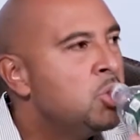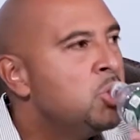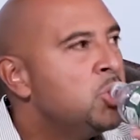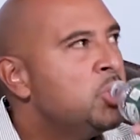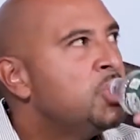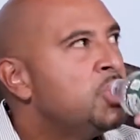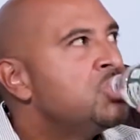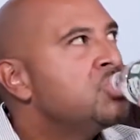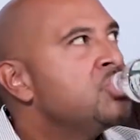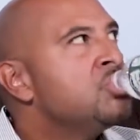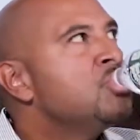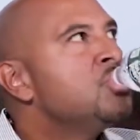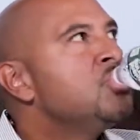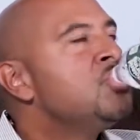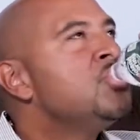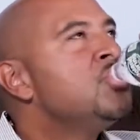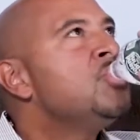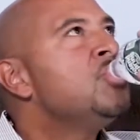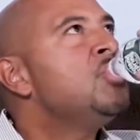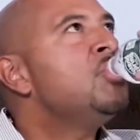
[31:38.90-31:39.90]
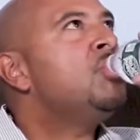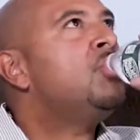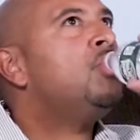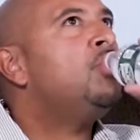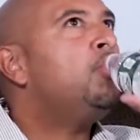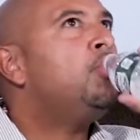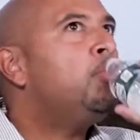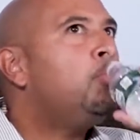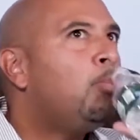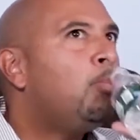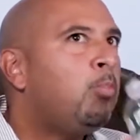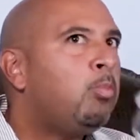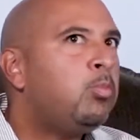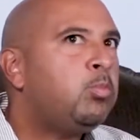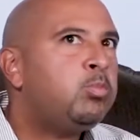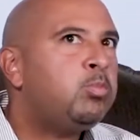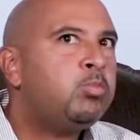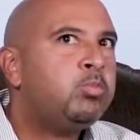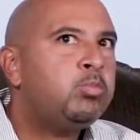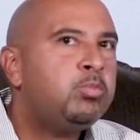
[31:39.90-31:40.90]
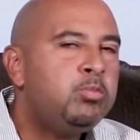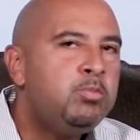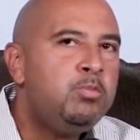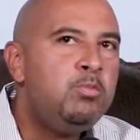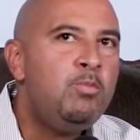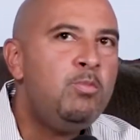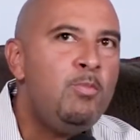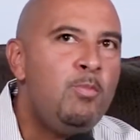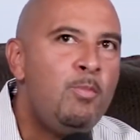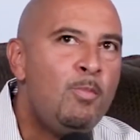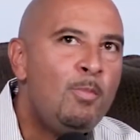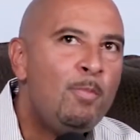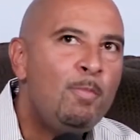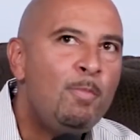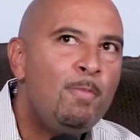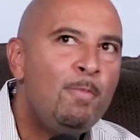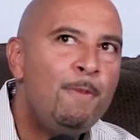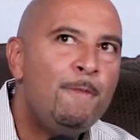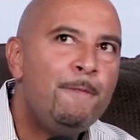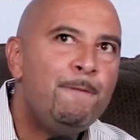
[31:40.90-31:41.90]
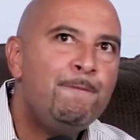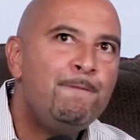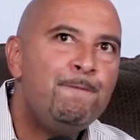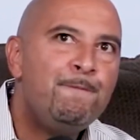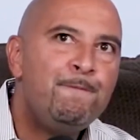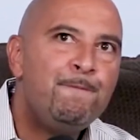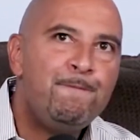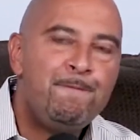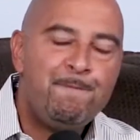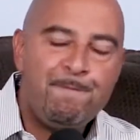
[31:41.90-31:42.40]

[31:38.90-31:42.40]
Nothing is said.